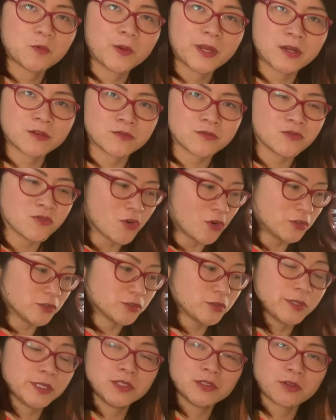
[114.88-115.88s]
we are not
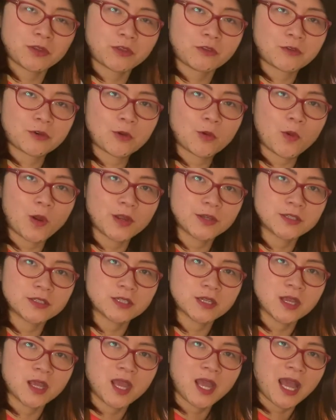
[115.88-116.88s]
going to throw out
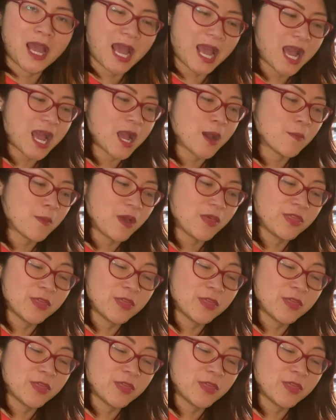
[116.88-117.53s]
um,